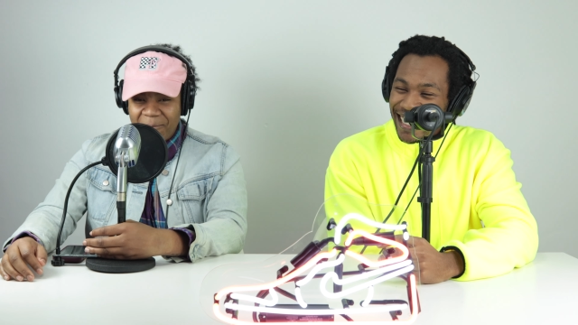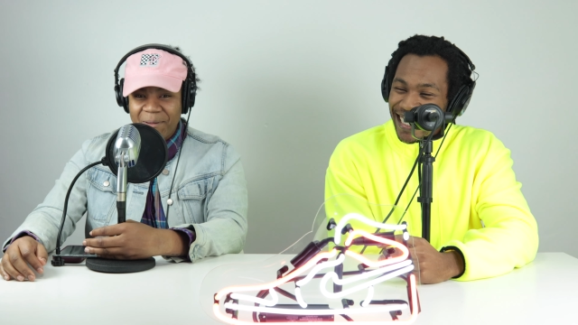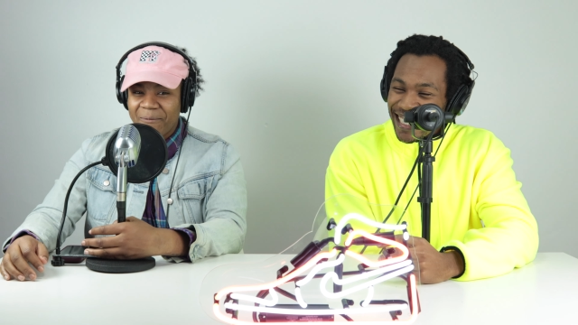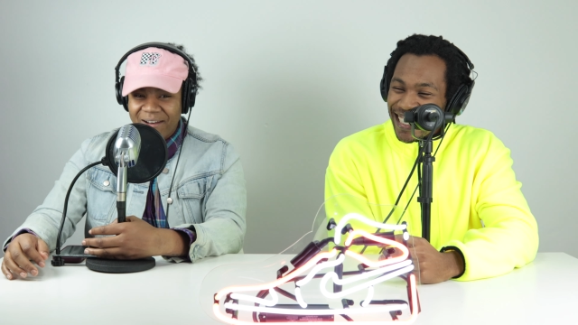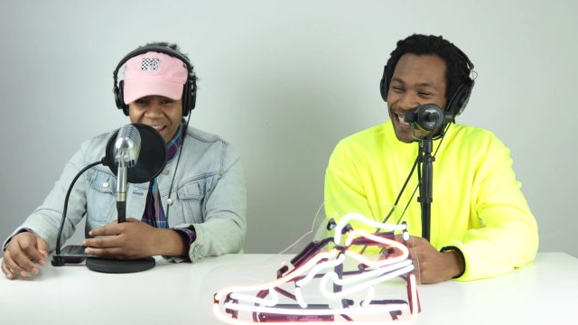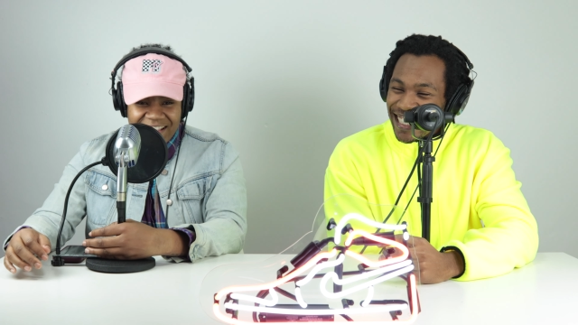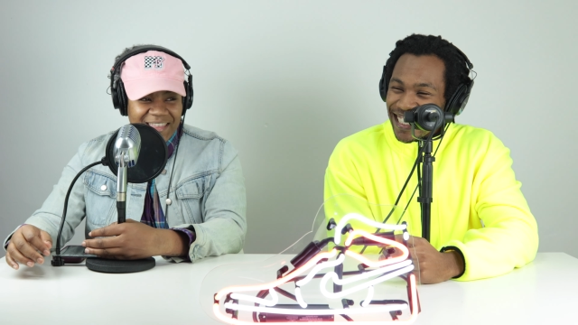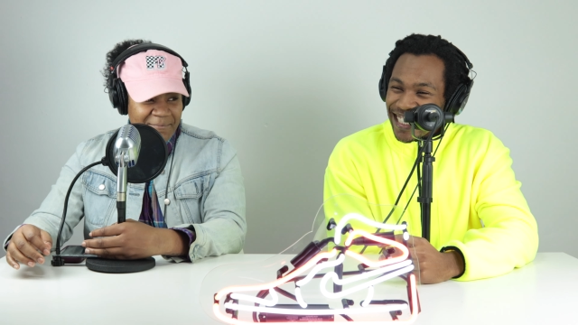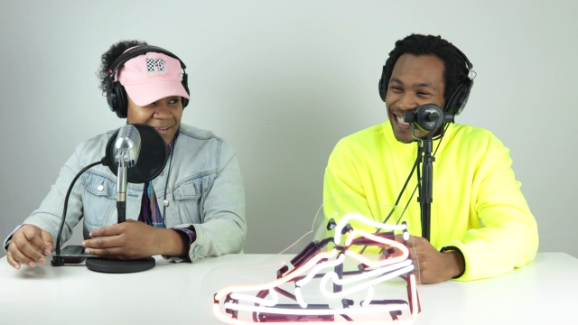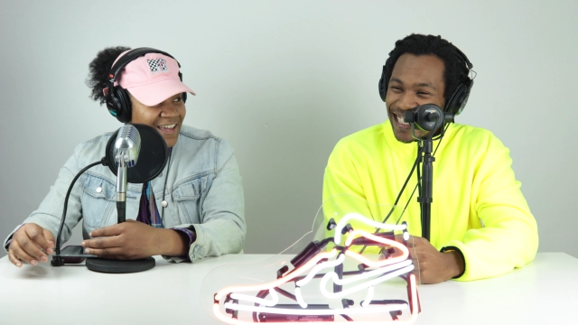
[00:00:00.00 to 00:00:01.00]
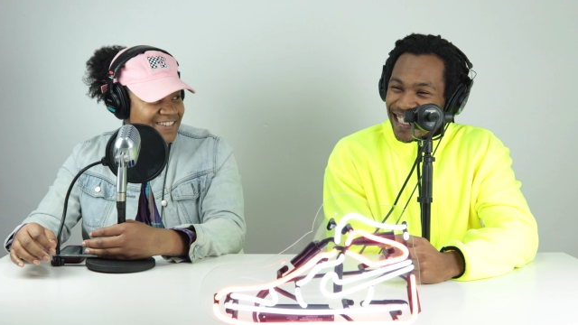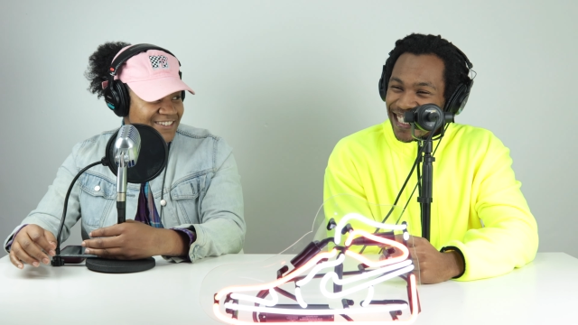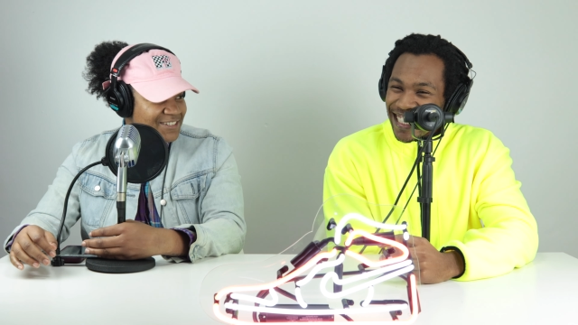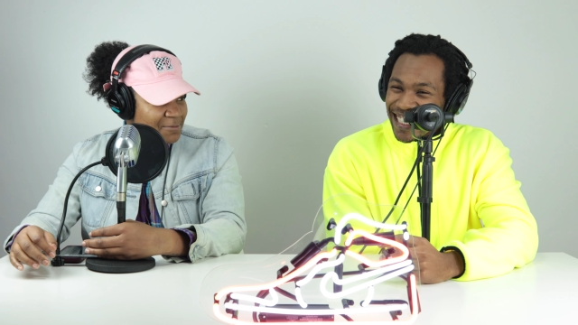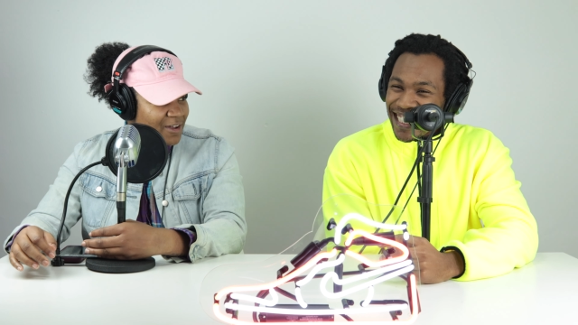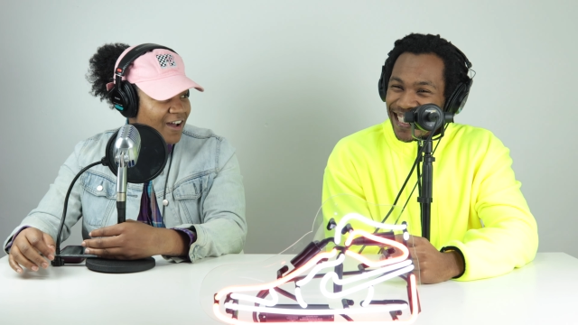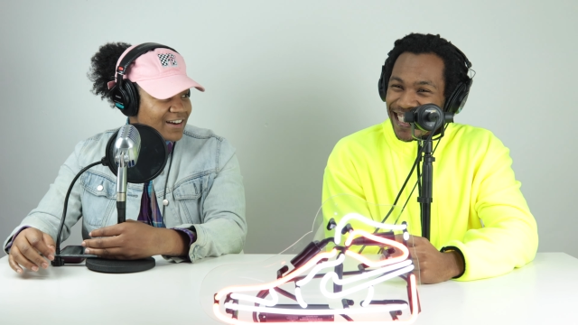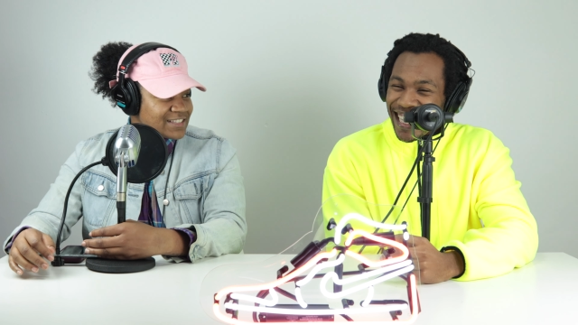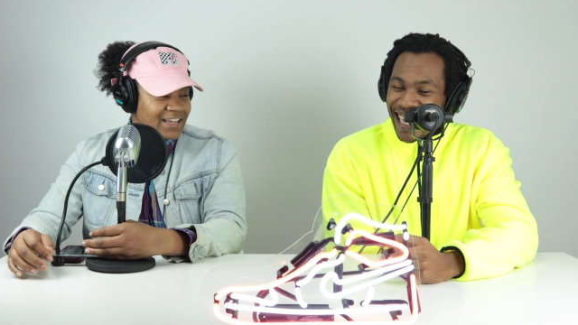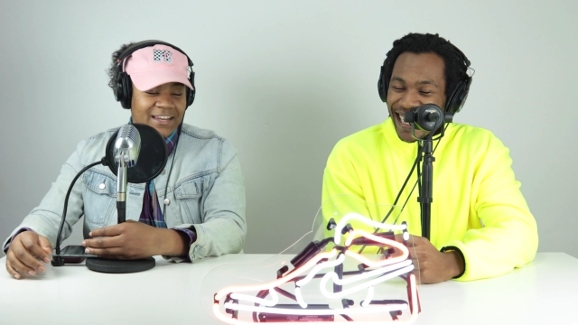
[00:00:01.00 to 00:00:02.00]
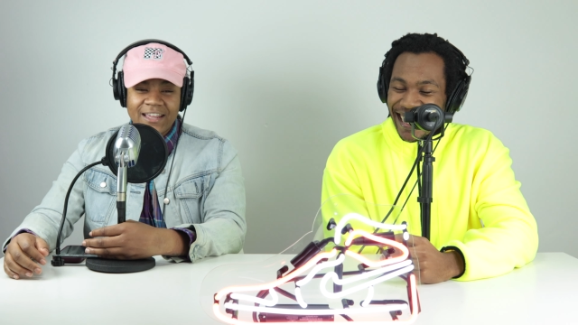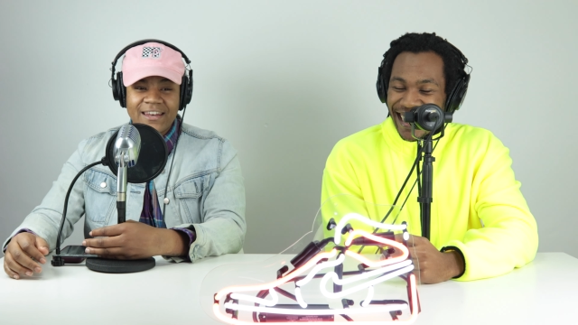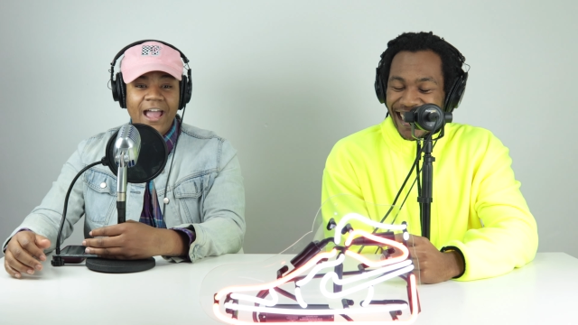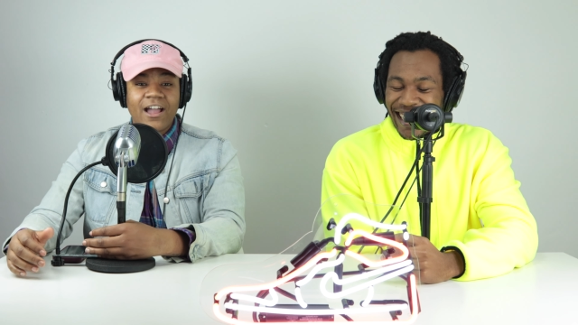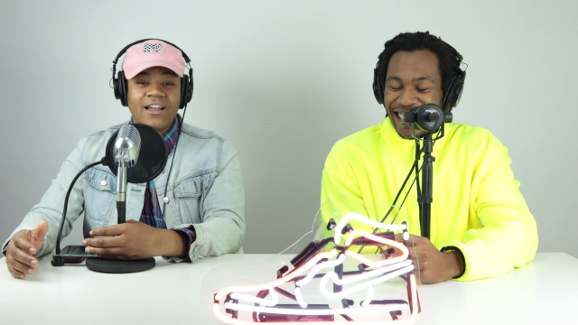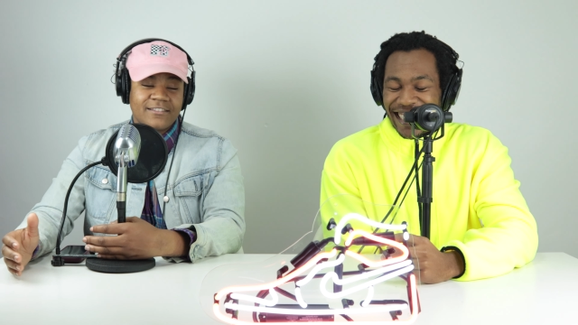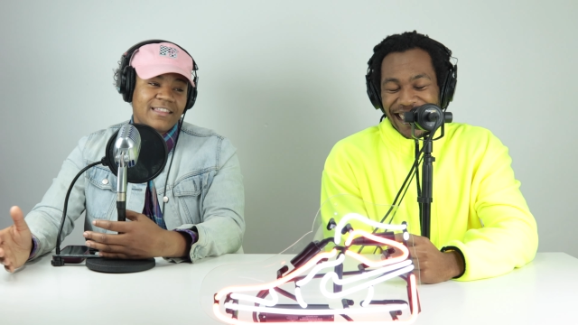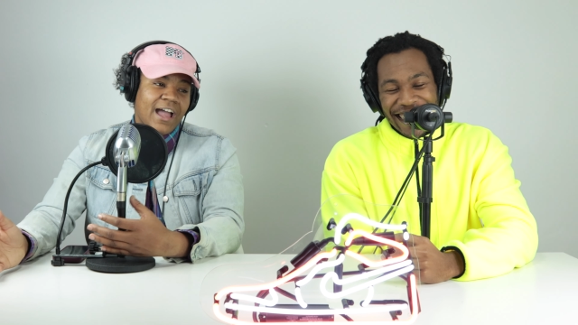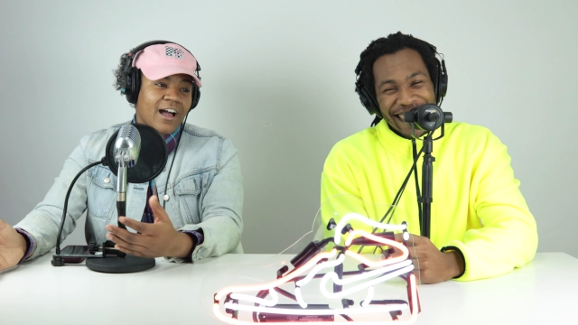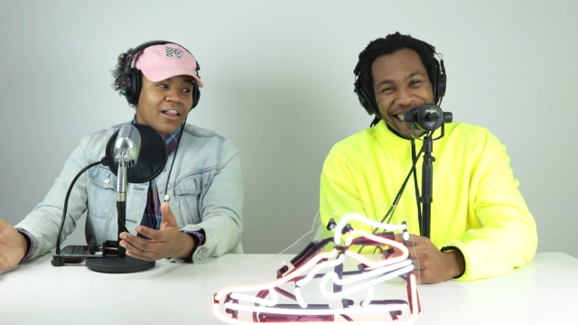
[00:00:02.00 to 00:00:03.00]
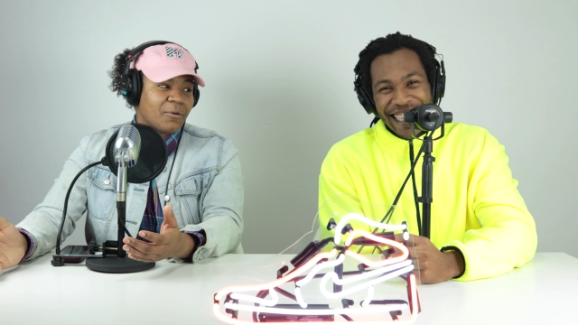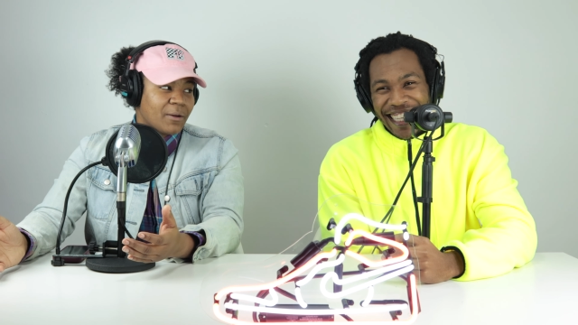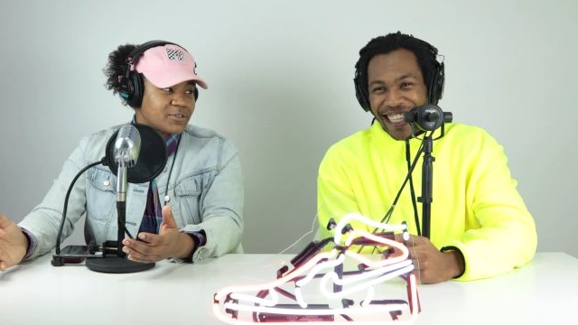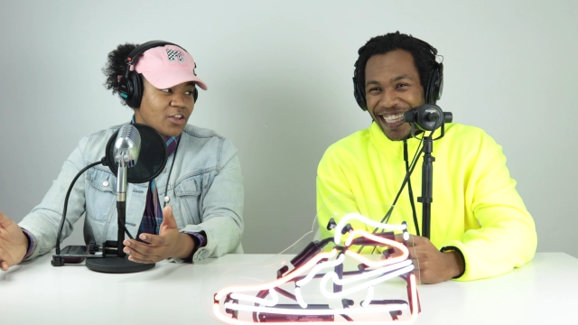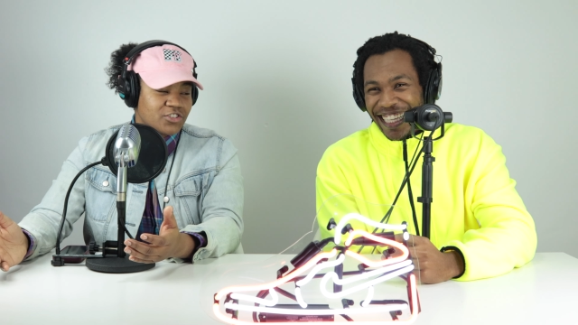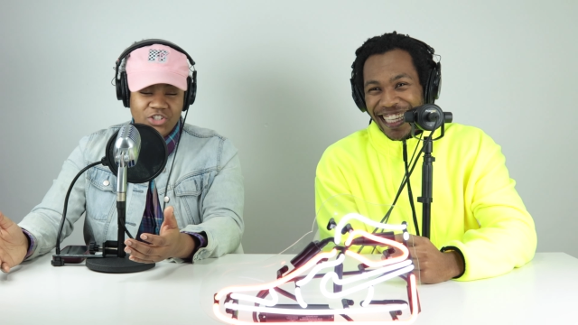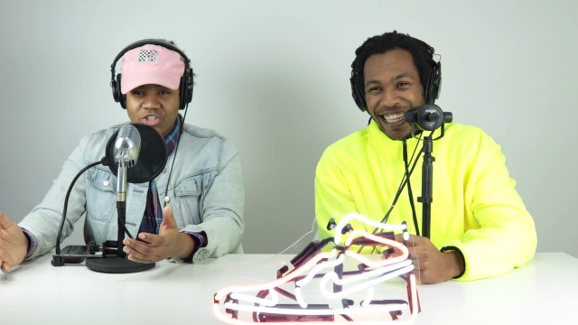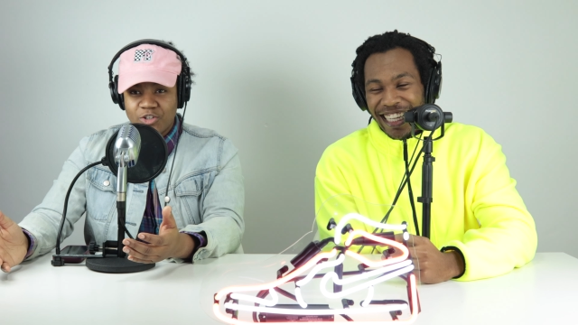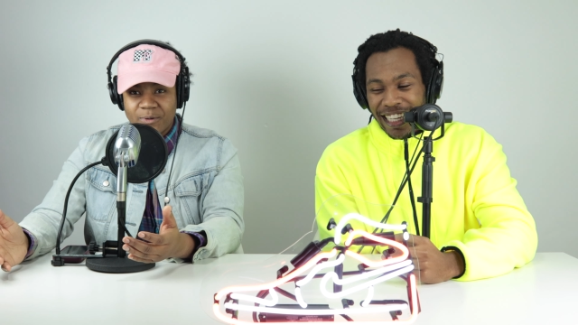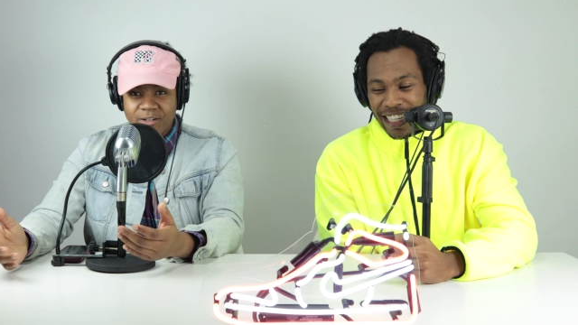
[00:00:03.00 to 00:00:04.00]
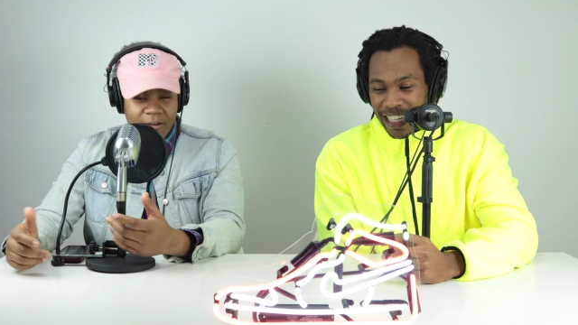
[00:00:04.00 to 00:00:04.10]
Speaker 1: No, people like they blazers to be honest. But and then that that colorway was also just